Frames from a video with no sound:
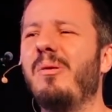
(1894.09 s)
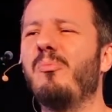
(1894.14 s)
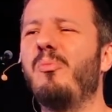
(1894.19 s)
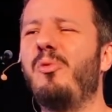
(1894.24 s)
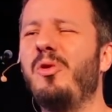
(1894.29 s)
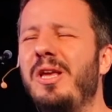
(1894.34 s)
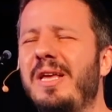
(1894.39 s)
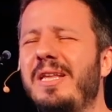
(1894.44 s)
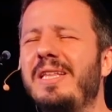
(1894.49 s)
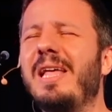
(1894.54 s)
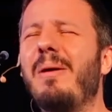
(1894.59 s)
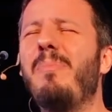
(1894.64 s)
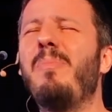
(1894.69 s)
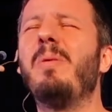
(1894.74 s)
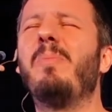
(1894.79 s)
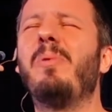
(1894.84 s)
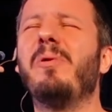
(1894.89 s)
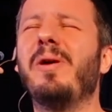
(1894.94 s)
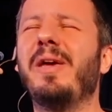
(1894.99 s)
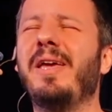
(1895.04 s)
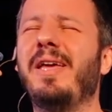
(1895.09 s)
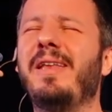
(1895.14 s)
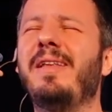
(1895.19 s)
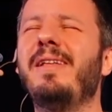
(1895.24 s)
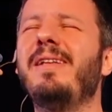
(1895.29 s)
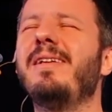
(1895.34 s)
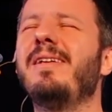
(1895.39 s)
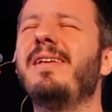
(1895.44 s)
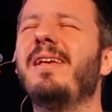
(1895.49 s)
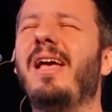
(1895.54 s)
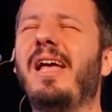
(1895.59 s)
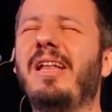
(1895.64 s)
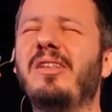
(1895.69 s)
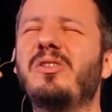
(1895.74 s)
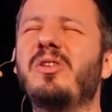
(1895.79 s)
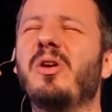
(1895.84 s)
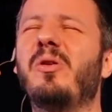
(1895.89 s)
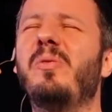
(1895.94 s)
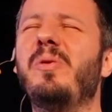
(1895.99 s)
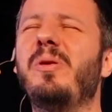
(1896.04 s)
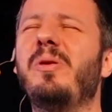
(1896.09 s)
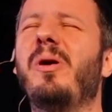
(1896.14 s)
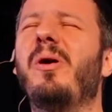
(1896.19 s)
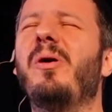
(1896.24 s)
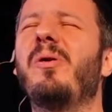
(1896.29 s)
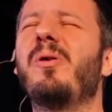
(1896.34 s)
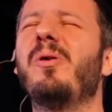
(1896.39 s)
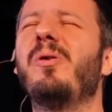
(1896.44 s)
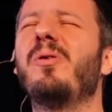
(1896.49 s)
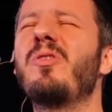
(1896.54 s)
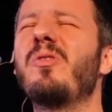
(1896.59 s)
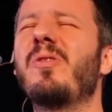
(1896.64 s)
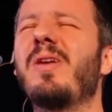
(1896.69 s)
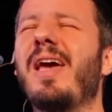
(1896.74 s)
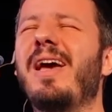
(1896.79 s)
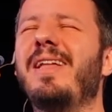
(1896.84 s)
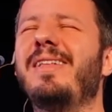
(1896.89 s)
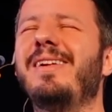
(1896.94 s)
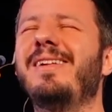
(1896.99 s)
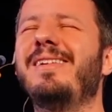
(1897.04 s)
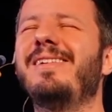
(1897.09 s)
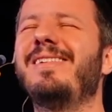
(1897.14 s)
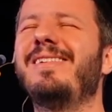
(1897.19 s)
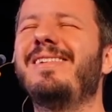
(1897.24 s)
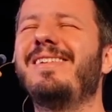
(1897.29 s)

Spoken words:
bringing that people in. And so we all go together